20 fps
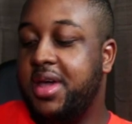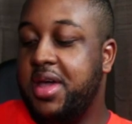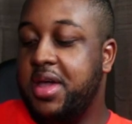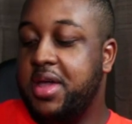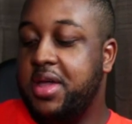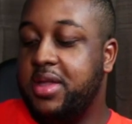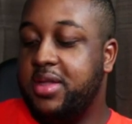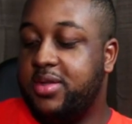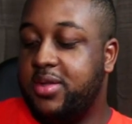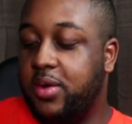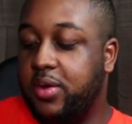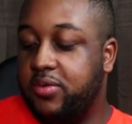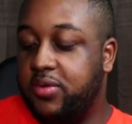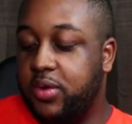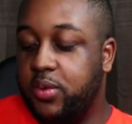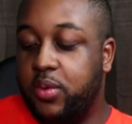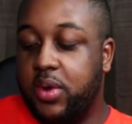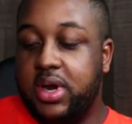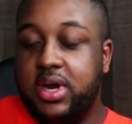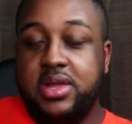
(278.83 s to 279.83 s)
So if you
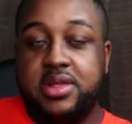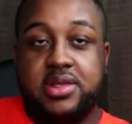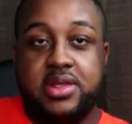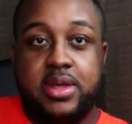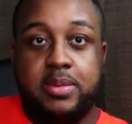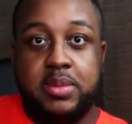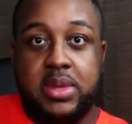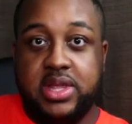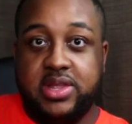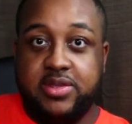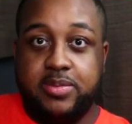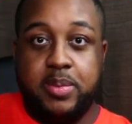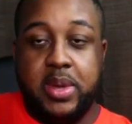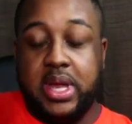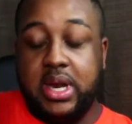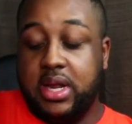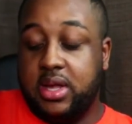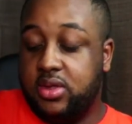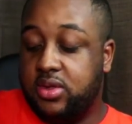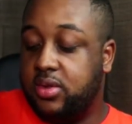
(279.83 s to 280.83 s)
want to see me
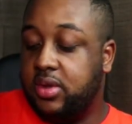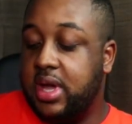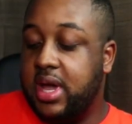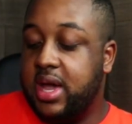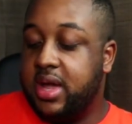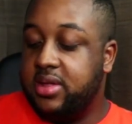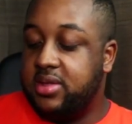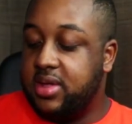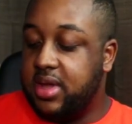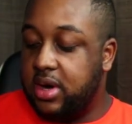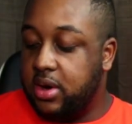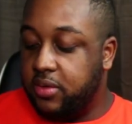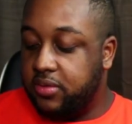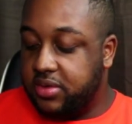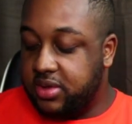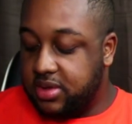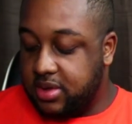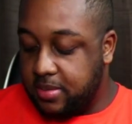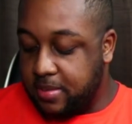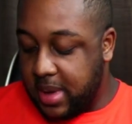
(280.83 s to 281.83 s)
spend it, you guys, head over
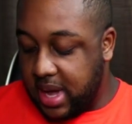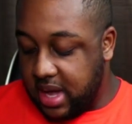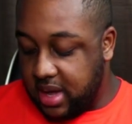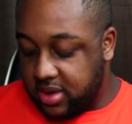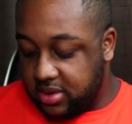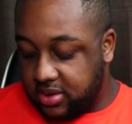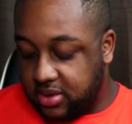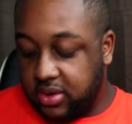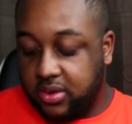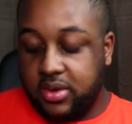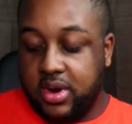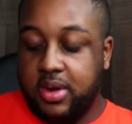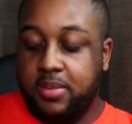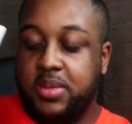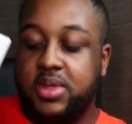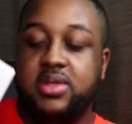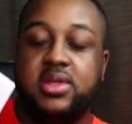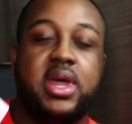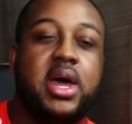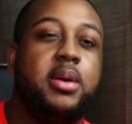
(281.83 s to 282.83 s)
to my Instagram.
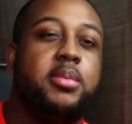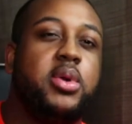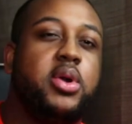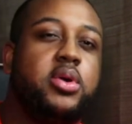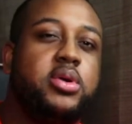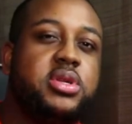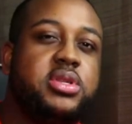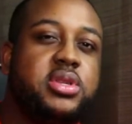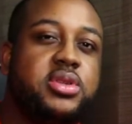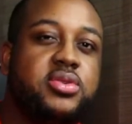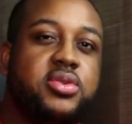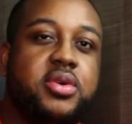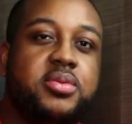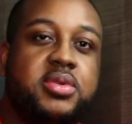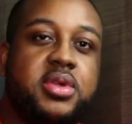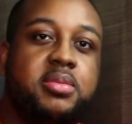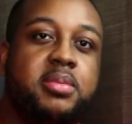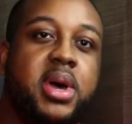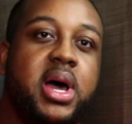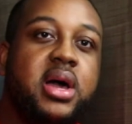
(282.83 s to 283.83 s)
It's down below in the
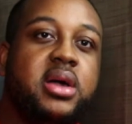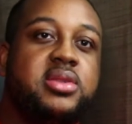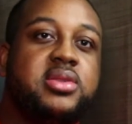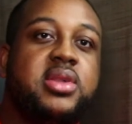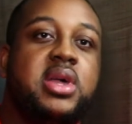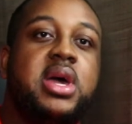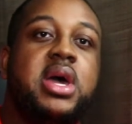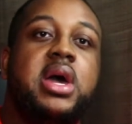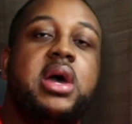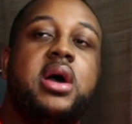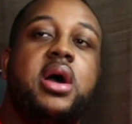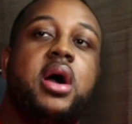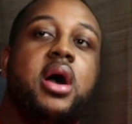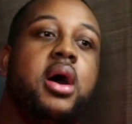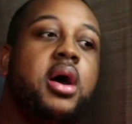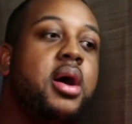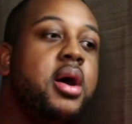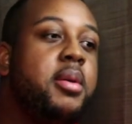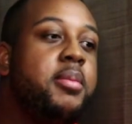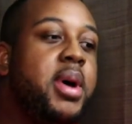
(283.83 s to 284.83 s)
description box.
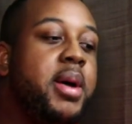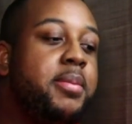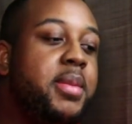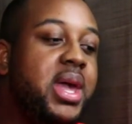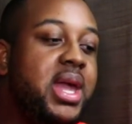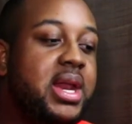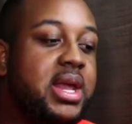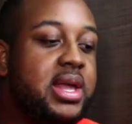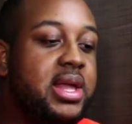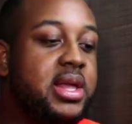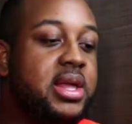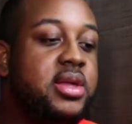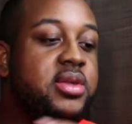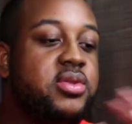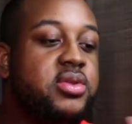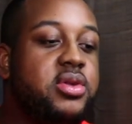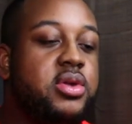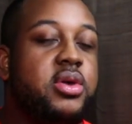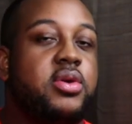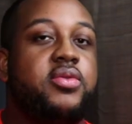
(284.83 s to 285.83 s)
I made it
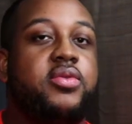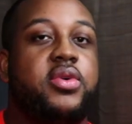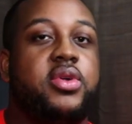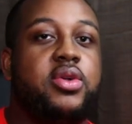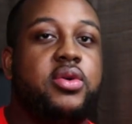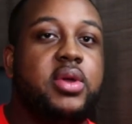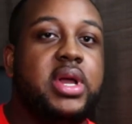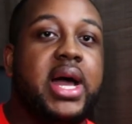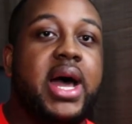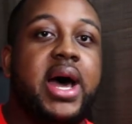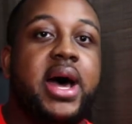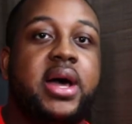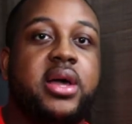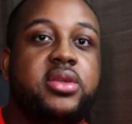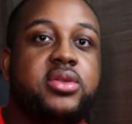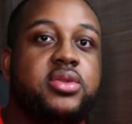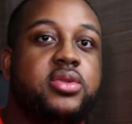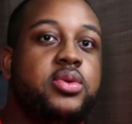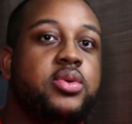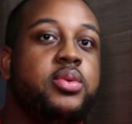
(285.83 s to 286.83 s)
easier for you
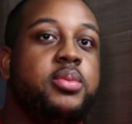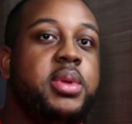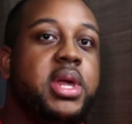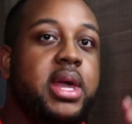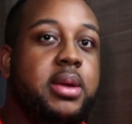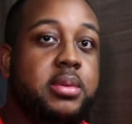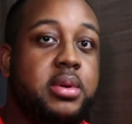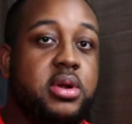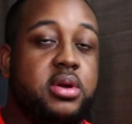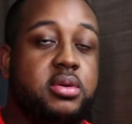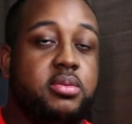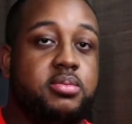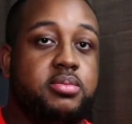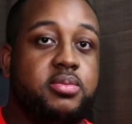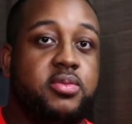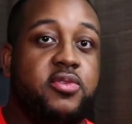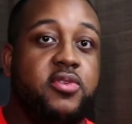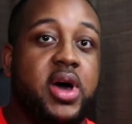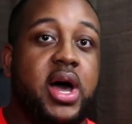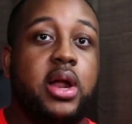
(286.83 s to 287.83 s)
guys to be able to
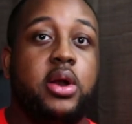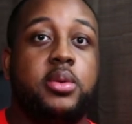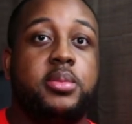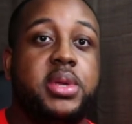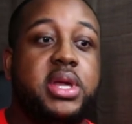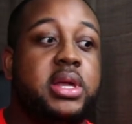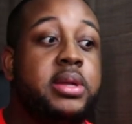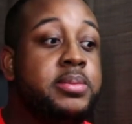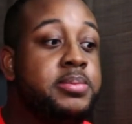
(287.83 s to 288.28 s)
follow me